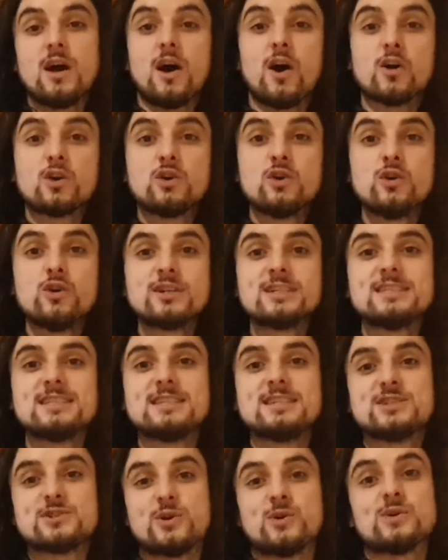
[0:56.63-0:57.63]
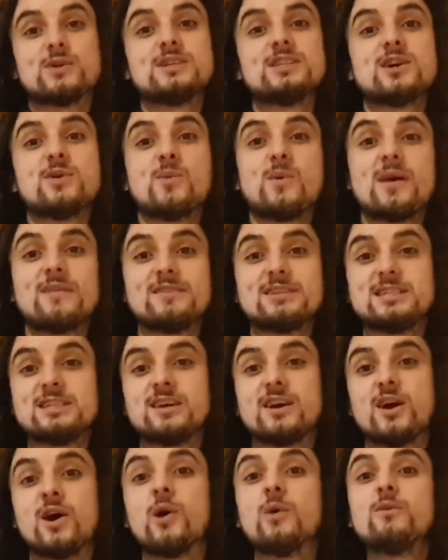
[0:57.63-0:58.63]
I couldn't decide whether to
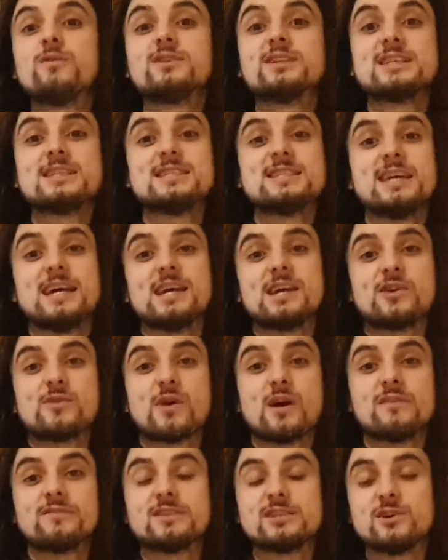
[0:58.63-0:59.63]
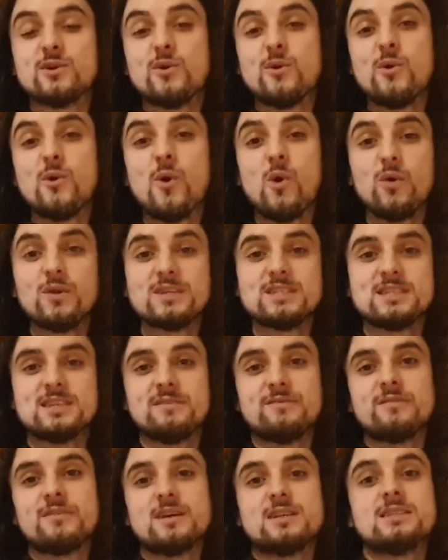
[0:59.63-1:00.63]
go for the Techcraft or the
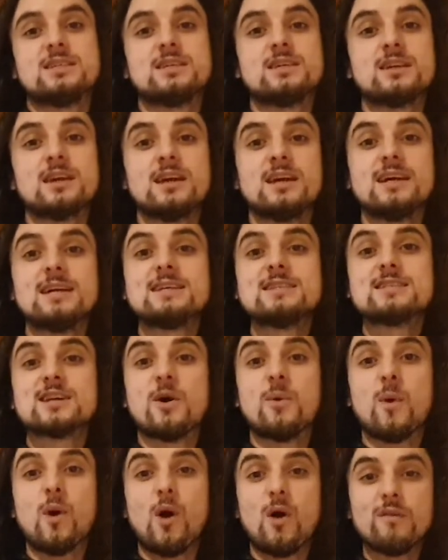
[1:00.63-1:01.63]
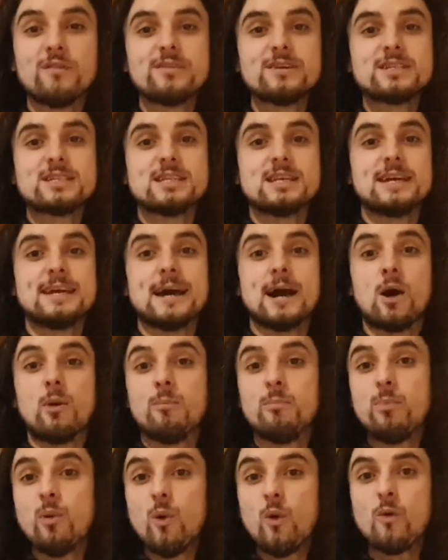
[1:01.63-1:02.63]
synthetic. So obviously I
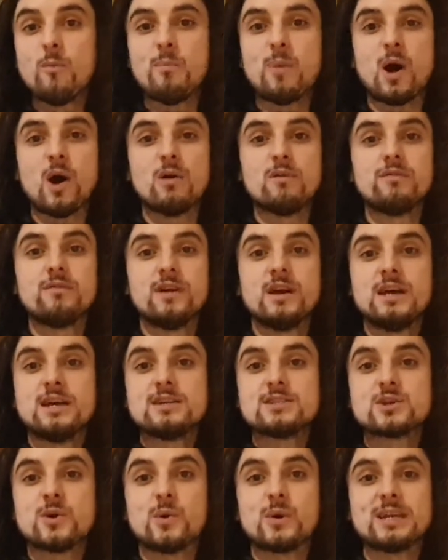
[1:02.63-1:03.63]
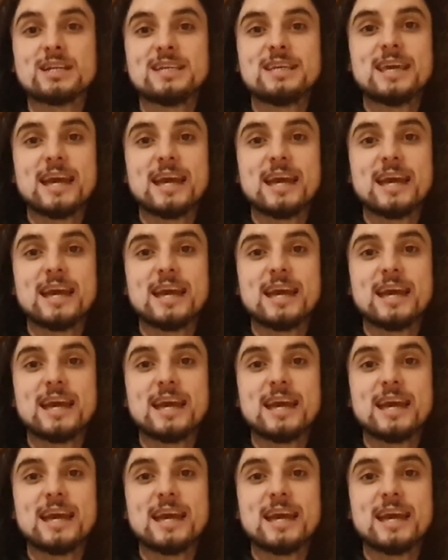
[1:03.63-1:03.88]
bought both so I could